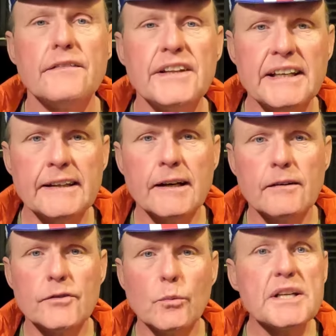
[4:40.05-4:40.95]

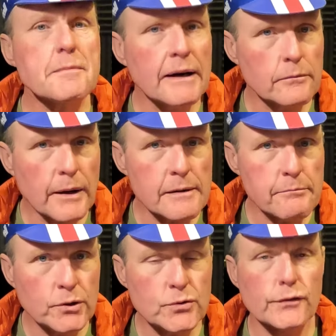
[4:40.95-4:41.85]
The winter mountain bike
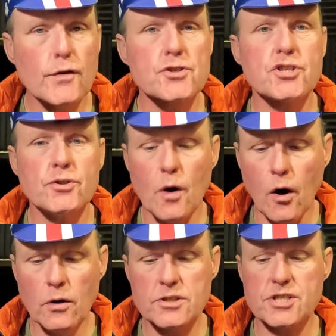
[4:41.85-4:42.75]
boot, the Frost 2,
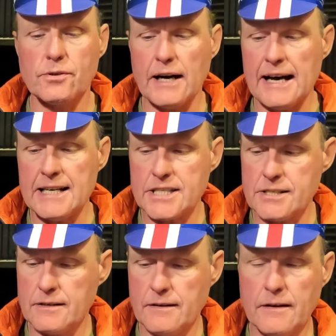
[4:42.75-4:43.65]
also
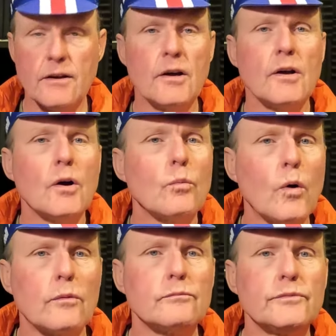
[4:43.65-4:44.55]
has
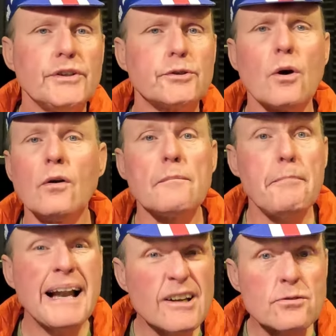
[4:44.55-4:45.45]
what you'd call a
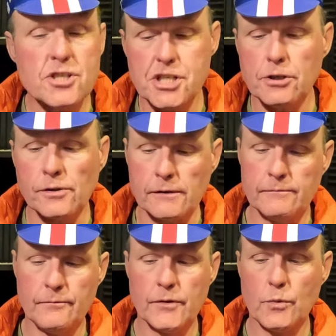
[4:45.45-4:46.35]
bellows tongue,
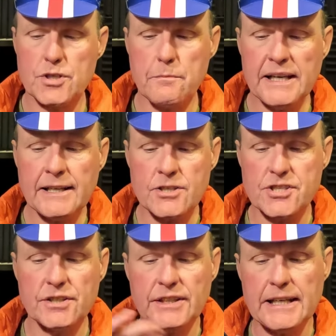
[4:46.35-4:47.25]
which means
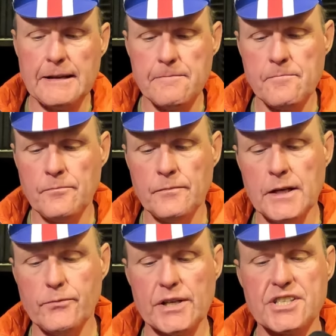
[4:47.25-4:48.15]
that
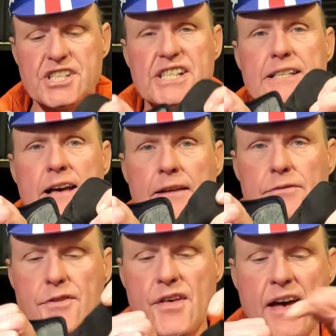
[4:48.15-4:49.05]
if we can see that
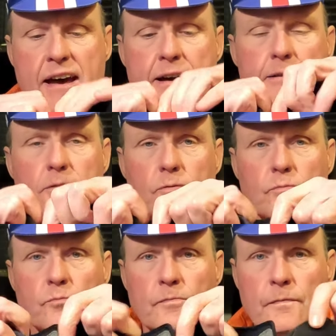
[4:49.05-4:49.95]
there,
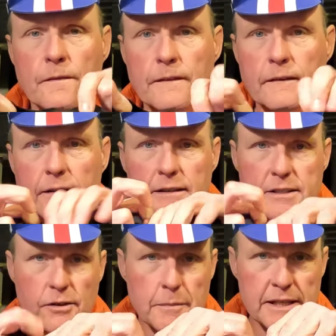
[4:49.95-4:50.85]

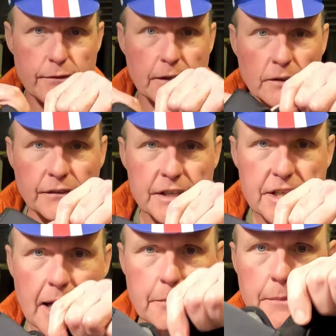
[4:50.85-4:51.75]
it's going to be difficult on this
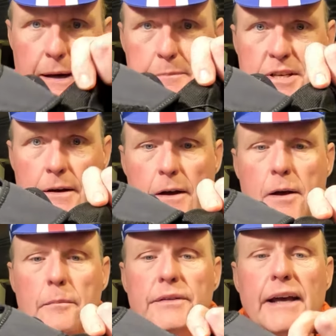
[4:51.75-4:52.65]
camera perhaps,
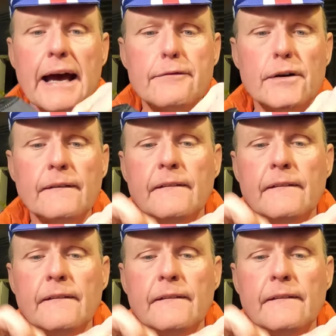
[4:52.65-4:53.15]
but they have